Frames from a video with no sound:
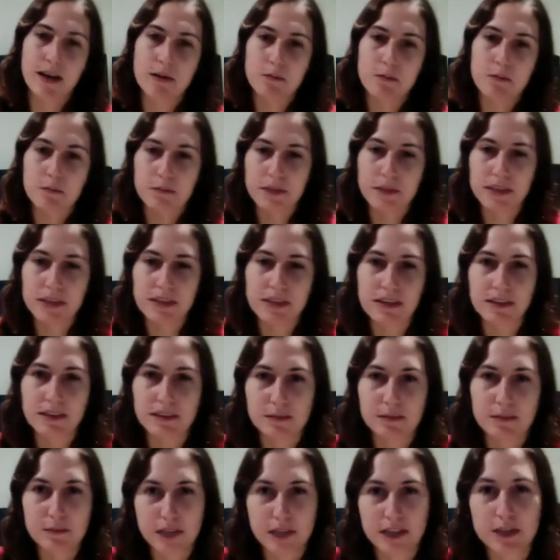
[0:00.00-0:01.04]

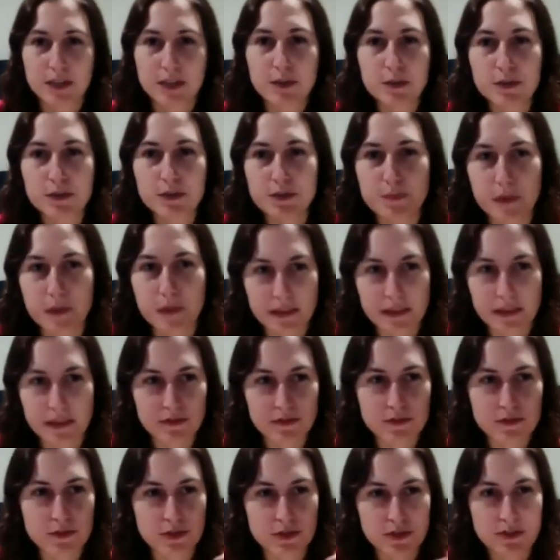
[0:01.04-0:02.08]
making black holes by
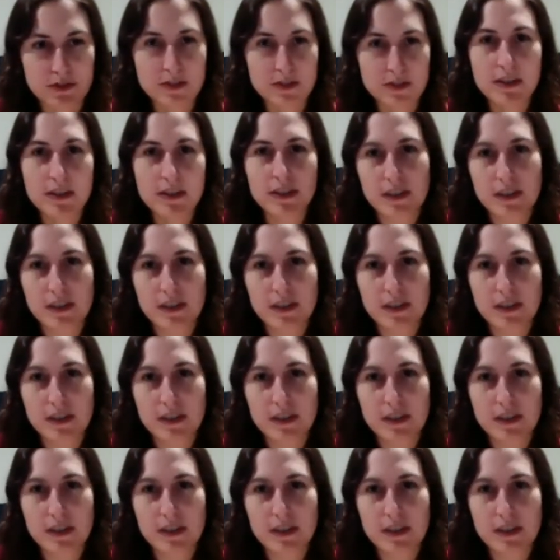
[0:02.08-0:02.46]
just